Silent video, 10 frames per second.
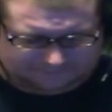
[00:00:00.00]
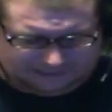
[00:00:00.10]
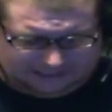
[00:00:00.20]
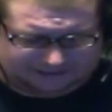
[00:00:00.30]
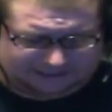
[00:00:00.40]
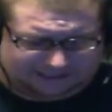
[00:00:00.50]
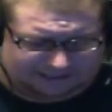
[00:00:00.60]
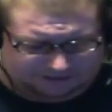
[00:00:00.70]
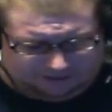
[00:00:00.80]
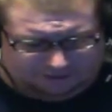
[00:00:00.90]
I said,
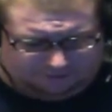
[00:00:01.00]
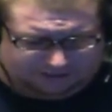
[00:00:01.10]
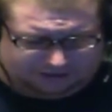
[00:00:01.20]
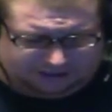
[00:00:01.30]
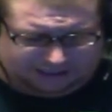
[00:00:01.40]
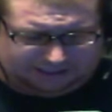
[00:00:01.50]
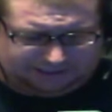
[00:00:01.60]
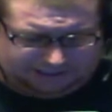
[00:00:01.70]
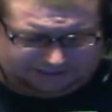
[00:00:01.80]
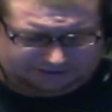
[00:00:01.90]
"Oh, and gee,
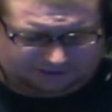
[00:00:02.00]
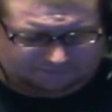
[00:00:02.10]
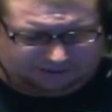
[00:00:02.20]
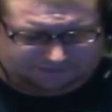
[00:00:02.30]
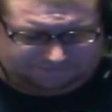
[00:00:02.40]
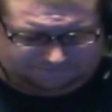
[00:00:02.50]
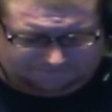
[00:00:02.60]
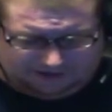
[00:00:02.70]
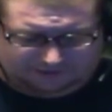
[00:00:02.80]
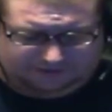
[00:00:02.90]
thanks so much for
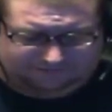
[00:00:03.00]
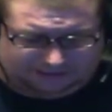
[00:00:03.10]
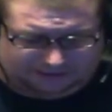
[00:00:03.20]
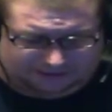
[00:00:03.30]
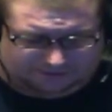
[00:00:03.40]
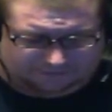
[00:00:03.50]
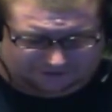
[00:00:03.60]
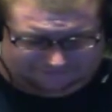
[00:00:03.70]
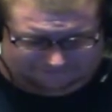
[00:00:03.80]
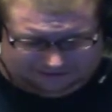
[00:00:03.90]
following me. You are
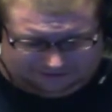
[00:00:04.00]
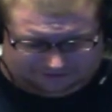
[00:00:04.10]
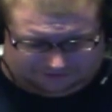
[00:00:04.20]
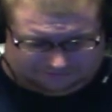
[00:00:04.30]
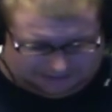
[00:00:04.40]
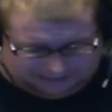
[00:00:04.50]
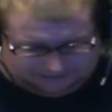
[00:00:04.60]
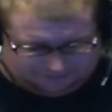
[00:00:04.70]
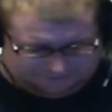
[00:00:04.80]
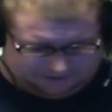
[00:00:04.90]
one of my YouTube
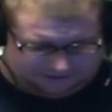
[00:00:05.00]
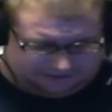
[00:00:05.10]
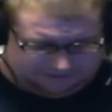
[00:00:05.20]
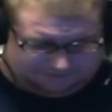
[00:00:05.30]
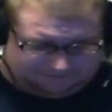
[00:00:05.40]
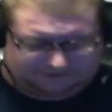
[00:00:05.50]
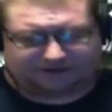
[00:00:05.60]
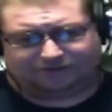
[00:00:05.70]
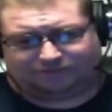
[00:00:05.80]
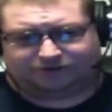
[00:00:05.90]
idols, brother. Keep up the
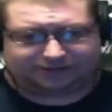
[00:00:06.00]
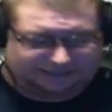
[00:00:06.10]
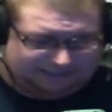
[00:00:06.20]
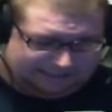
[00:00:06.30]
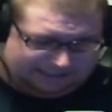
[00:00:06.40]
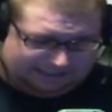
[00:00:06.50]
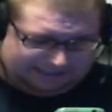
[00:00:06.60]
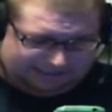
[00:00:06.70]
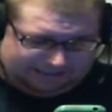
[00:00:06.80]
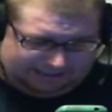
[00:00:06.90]
great work."
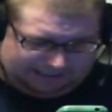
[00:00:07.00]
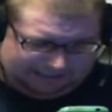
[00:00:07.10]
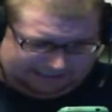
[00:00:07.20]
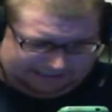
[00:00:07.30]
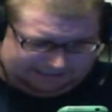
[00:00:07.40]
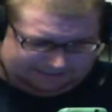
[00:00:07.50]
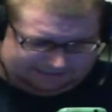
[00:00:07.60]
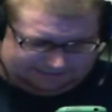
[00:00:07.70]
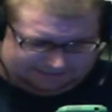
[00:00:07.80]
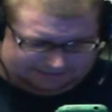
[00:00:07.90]
And
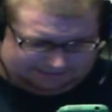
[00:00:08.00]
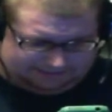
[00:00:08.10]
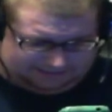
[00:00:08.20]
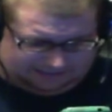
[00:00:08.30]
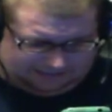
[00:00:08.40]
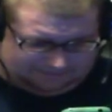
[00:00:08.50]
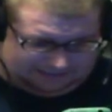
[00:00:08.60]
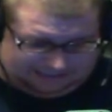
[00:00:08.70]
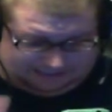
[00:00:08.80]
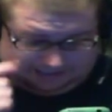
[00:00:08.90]

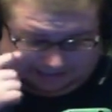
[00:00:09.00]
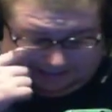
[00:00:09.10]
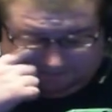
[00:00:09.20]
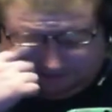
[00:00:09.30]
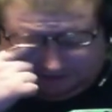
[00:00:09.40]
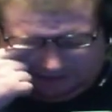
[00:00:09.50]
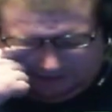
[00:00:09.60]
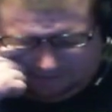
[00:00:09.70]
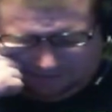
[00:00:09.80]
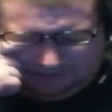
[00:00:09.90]
I thought he wasn't going
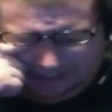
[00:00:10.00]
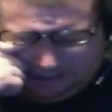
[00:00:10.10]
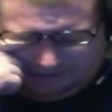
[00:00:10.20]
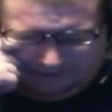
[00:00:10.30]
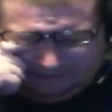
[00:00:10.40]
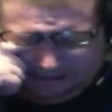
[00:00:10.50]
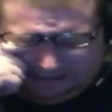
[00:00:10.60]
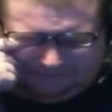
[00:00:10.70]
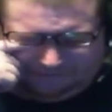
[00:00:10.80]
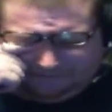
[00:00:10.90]
to reply to me,
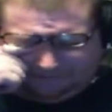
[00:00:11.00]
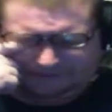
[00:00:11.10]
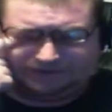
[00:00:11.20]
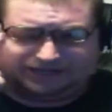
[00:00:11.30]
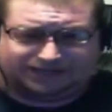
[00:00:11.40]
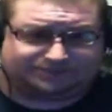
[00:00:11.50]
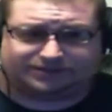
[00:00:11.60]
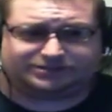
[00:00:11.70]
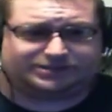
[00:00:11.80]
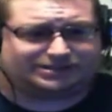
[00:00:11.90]
for a few days,
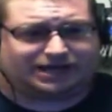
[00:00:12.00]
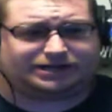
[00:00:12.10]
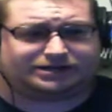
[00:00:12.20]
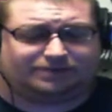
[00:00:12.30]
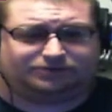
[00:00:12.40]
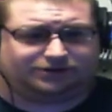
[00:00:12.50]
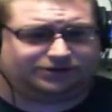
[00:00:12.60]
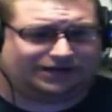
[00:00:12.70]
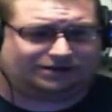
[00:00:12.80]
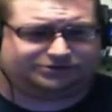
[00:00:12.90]
because he's got a couple of
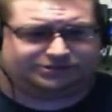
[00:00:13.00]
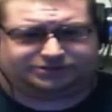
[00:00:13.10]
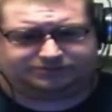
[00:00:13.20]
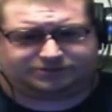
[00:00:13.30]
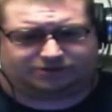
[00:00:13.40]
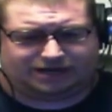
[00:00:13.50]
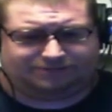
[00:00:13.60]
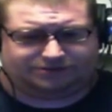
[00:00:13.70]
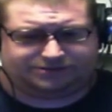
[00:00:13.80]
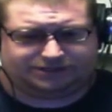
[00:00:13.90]
thousand
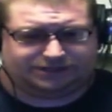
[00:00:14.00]
subscribers.